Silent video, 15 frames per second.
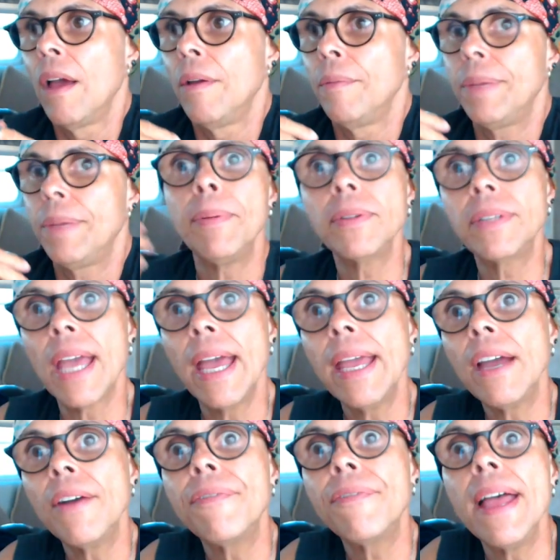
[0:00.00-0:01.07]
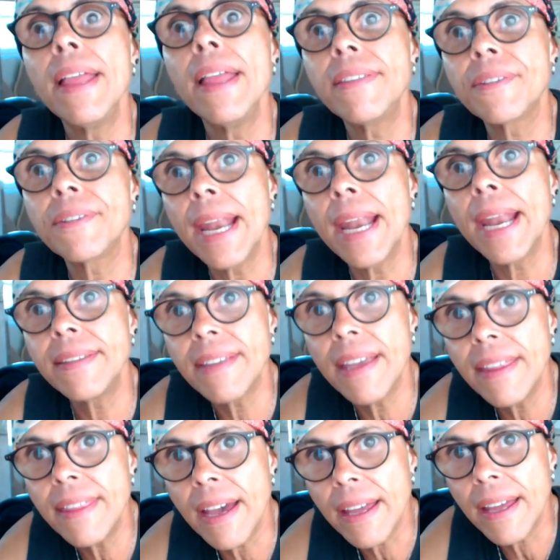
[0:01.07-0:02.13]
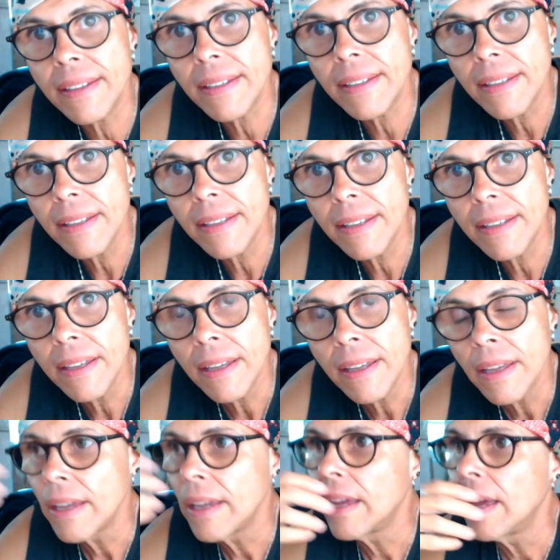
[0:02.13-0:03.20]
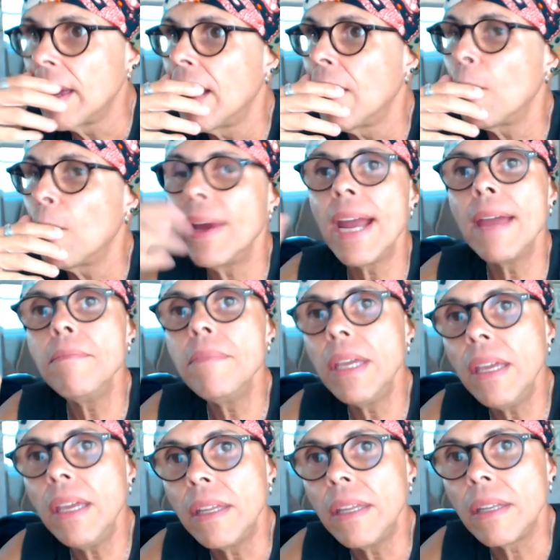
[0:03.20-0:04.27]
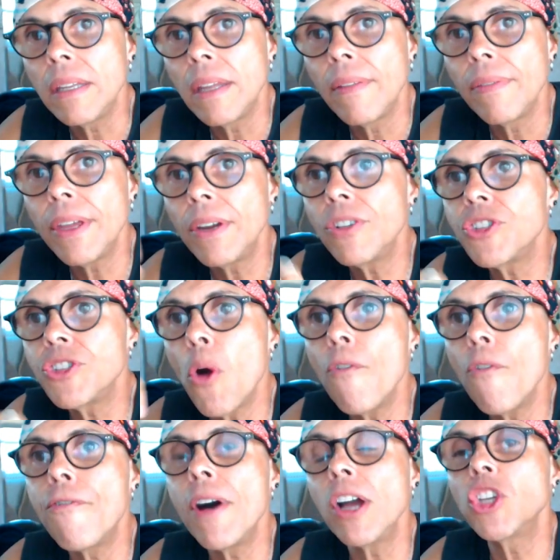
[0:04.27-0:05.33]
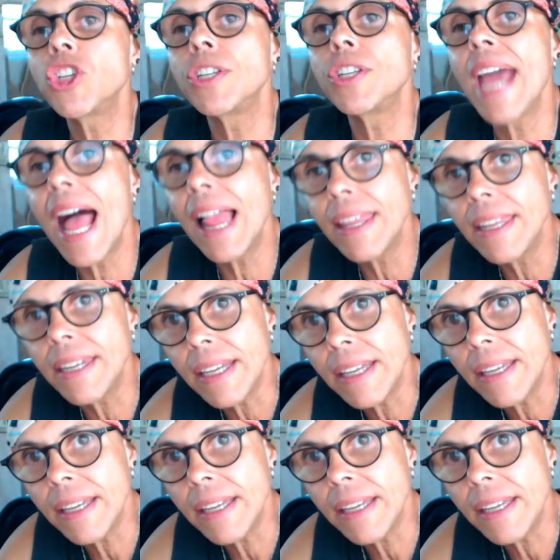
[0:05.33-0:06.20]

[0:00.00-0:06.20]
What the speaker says: People take offense when I say that. What I mean, there's no functionality,